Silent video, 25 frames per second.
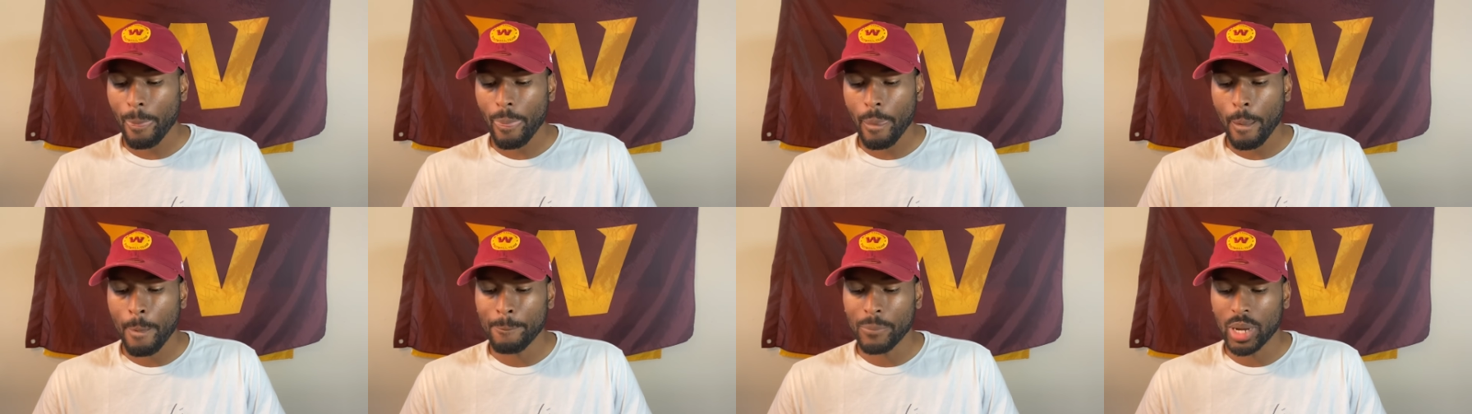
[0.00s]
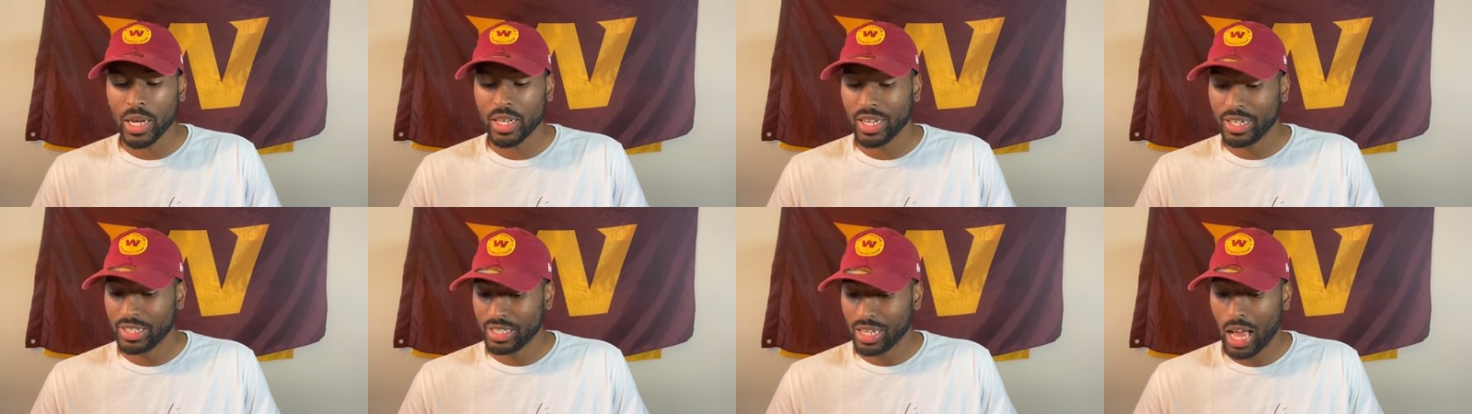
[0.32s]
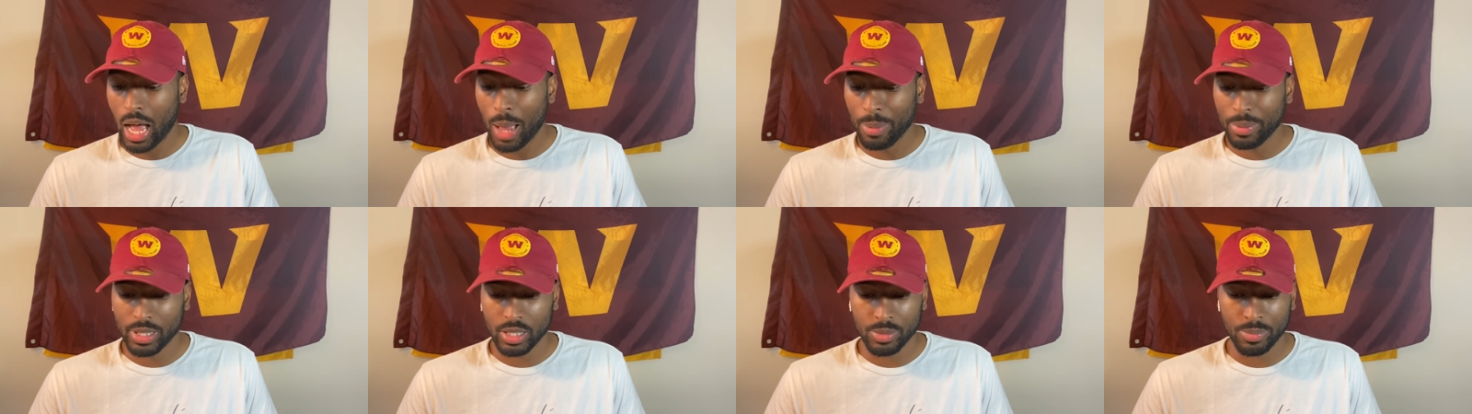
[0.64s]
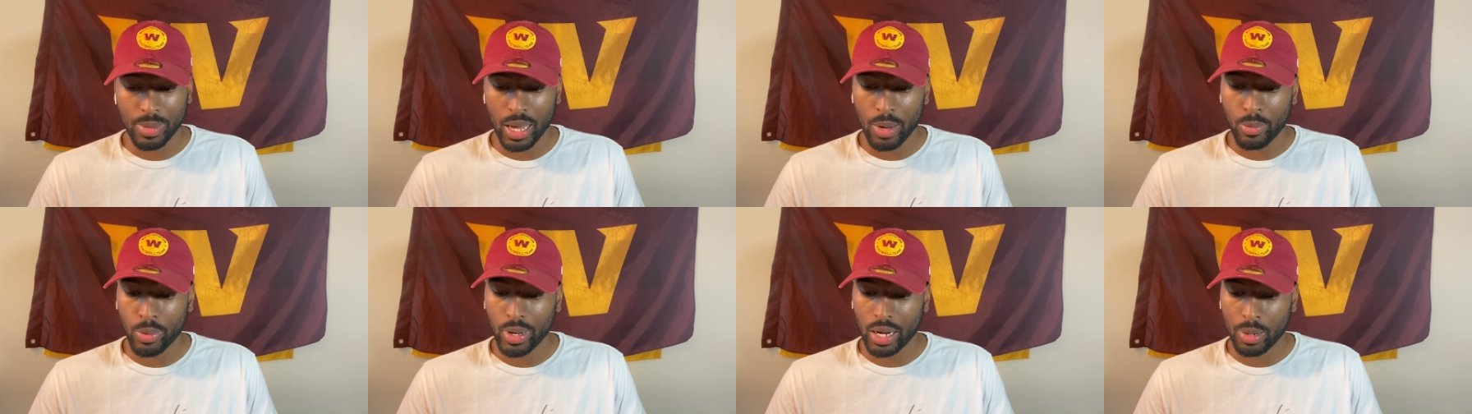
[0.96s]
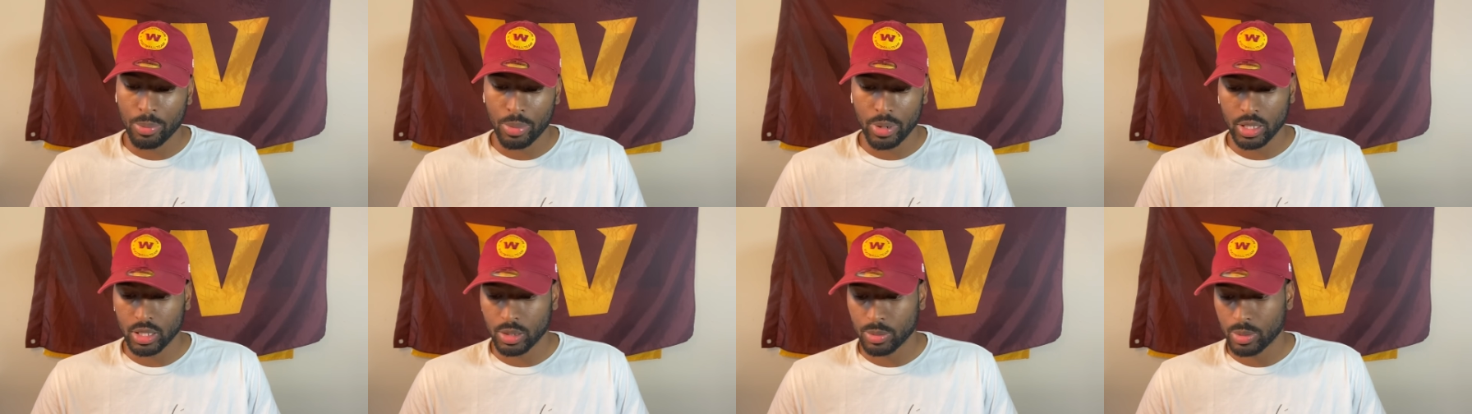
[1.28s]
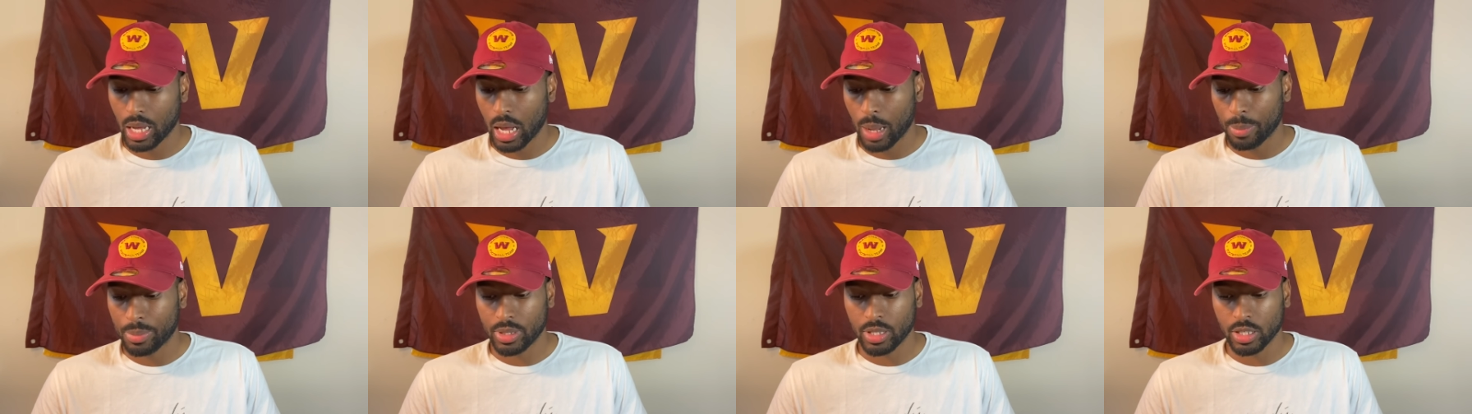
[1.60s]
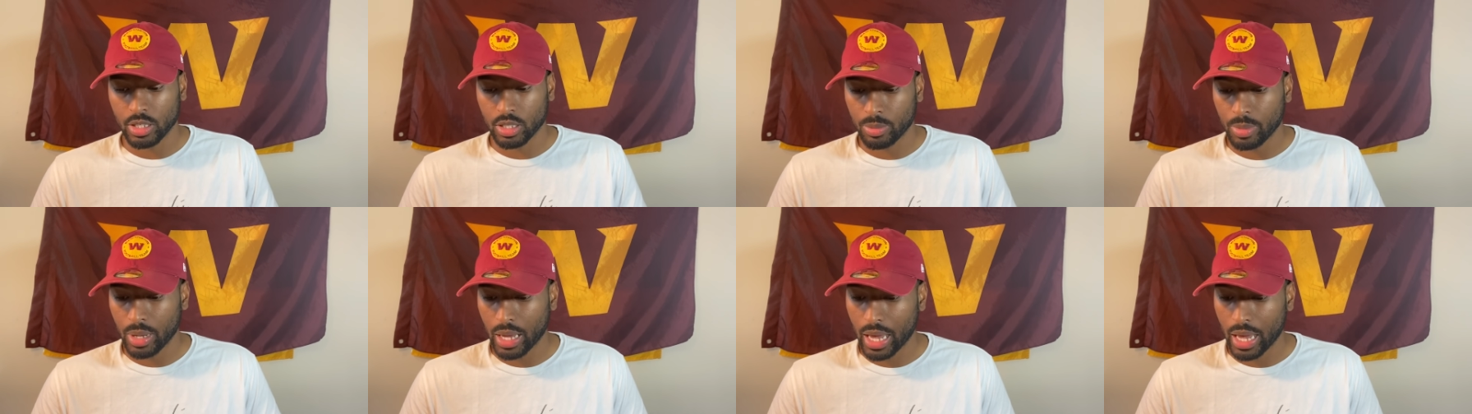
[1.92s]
But Dustin Hopkins, man, we got to bring in some competition, man.